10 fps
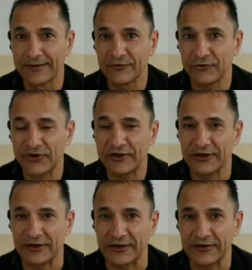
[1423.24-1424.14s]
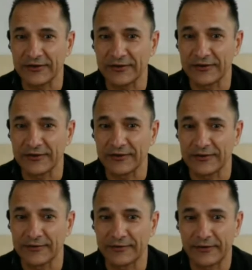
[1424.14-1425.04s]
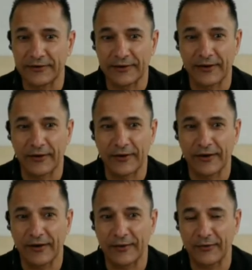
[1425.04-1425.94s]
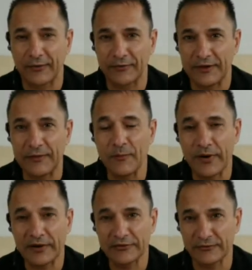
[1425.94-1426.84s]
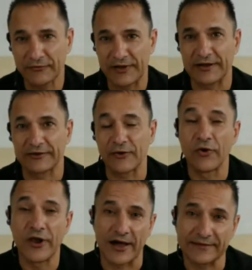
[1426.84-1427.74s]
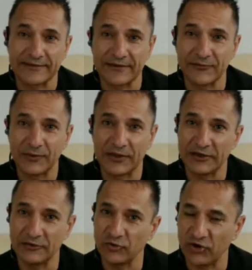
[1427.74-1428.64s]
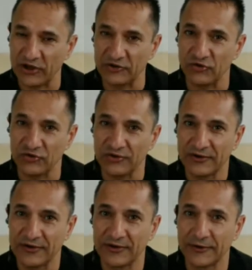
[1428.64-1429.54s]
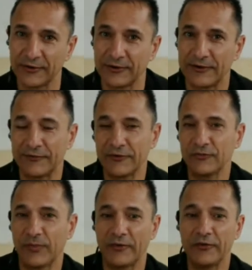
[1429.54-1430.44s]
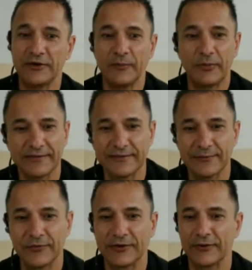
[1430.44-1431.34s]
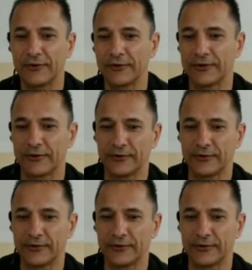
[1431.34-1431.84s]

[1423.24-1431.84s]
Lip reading: So suddenly, the impact of that on us is beginning to change. If it was buried in the past, we think, oh,